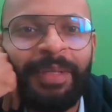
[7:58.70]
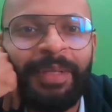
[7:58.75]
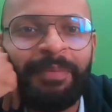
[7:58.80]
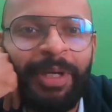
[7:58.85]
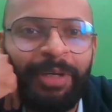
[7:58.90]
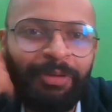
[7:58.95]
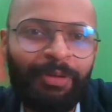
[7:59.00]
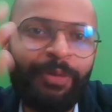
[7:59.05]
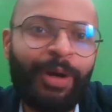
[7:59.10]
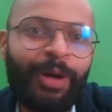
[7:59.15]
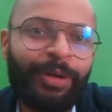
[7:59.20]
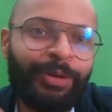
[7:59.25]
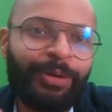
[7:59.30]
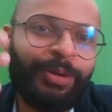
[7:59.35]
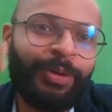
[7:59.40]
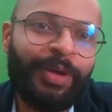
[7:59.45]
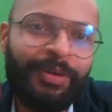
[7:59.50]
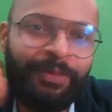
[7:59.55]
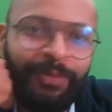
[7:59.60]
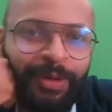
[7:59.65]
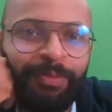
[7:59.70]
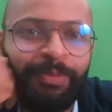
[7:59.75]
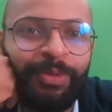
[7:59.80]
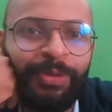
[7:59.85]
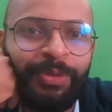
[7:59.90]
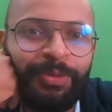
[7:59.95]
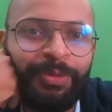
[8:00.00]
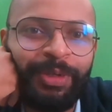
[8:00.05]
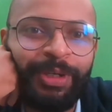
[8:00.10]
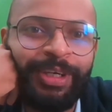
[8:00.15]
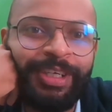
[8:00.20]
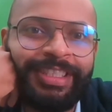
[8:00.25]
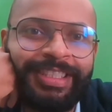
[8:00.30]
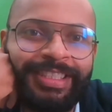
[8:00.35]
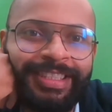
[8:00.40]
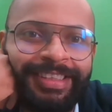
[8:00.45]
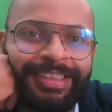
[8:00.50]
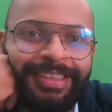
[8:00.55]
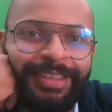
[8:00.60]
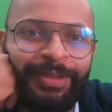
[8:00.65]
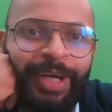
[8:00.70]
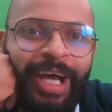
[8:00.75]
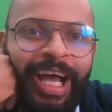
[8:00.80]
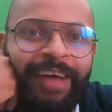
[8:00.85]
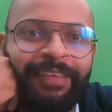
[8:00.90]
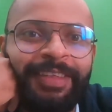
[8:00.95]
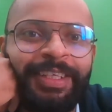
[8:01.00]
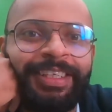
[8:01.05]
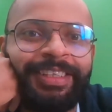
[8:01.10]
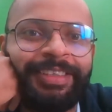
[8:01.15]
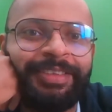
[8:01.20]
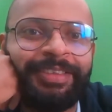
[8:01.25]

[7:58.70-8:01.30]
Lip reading: but we want to know it from you because you have the